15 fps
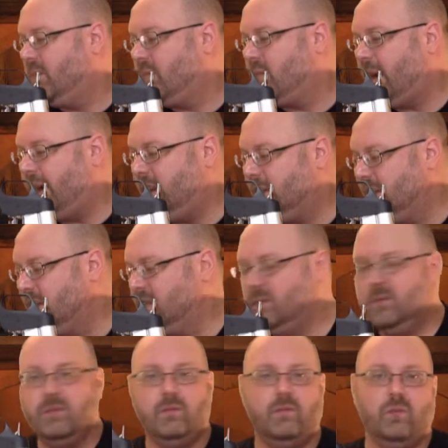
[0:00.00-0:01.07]
regular
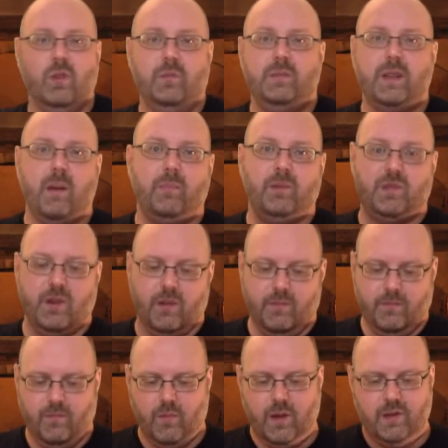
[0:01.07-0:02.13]
room
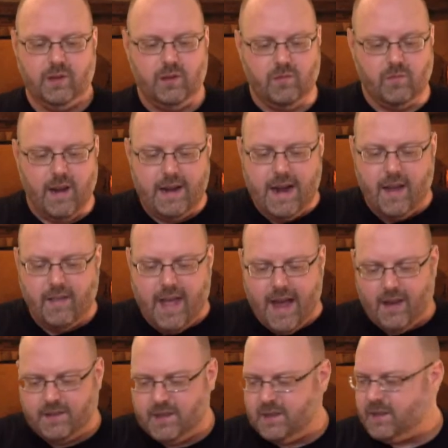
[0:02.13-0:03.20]
temperature, which right now in the
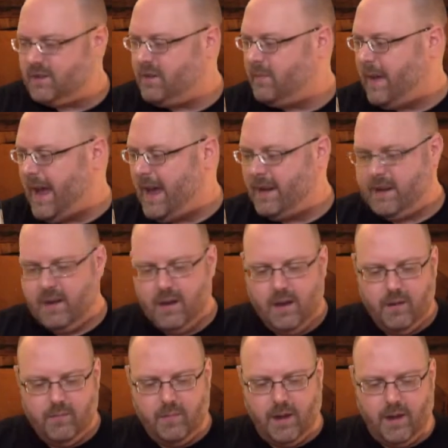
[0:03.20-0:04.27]
house isn't too bad,
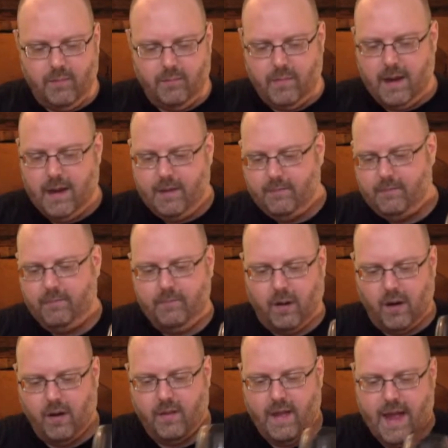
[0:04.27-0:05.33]
but my
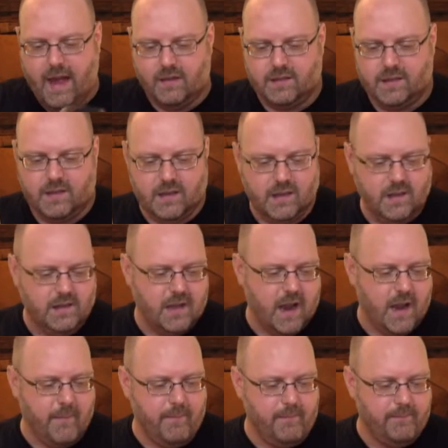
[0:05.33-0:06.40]
part of the house is
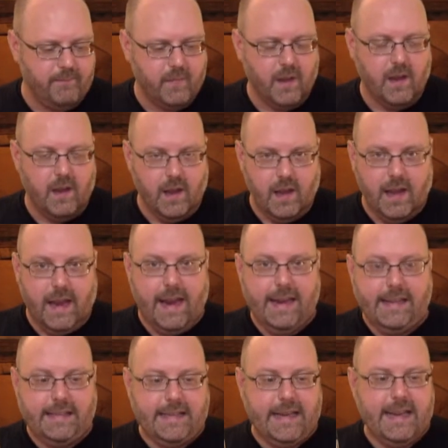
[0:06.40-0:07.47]
um,
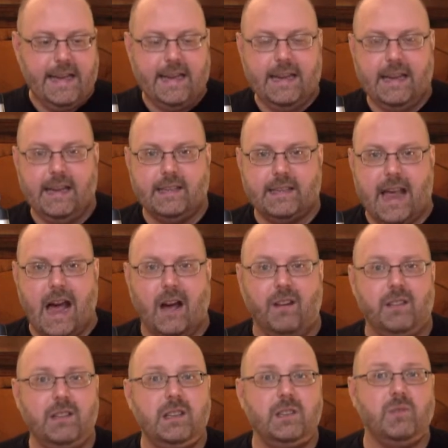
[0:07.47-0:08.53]
AC is out.
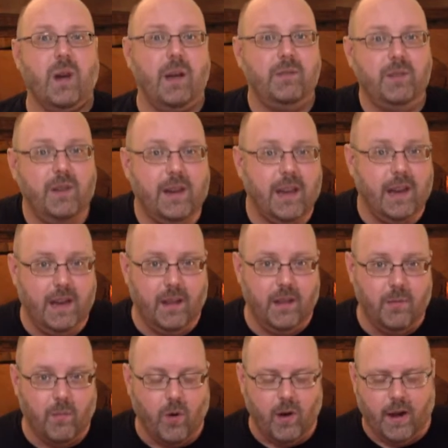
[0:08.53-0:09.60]
And this is why I'm doing it
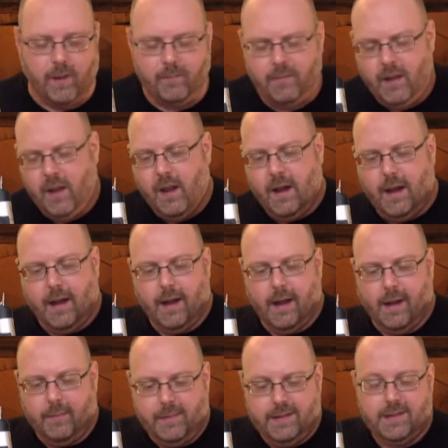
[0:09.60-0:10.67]
in the morning
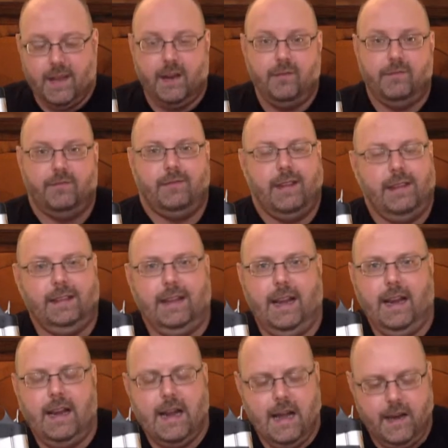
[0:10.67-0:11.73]
um, instead of
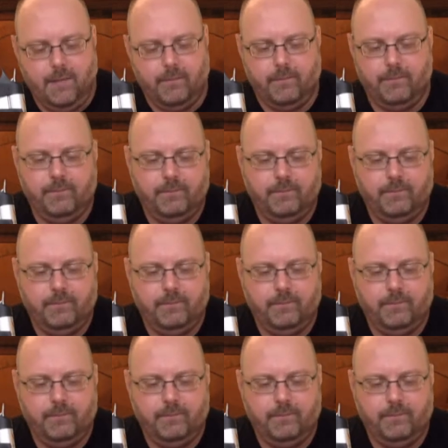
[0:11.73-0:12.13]
late at night.